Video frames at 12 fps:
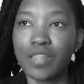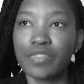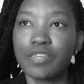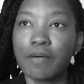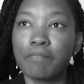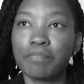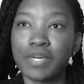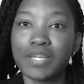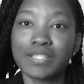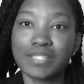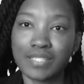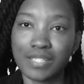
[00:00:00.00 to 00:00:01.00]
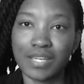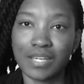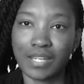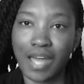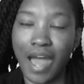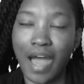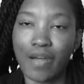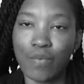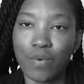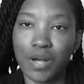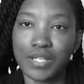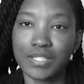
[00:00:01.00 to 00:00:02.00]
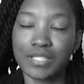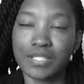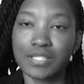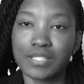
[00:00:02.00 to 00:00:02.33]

The biggest thing that I was